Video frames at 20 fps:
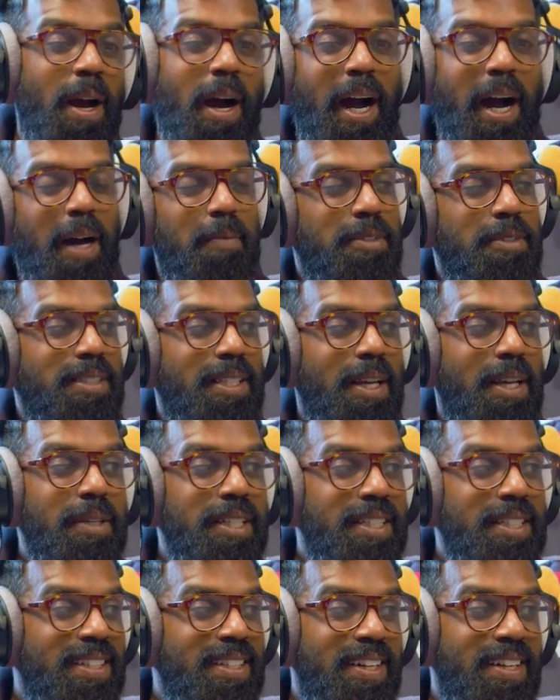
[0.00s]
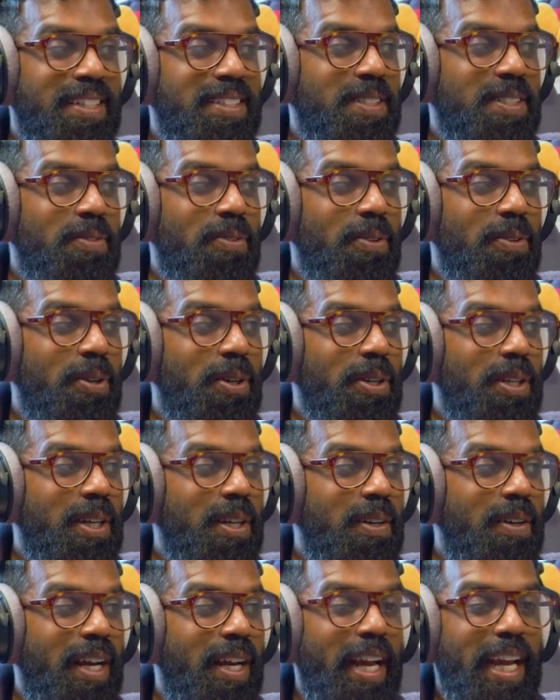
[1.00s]
I'm so excited for
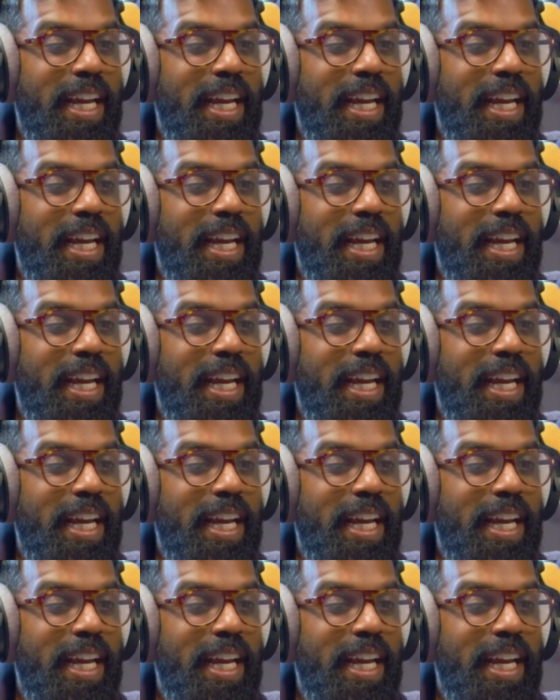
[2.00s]
you.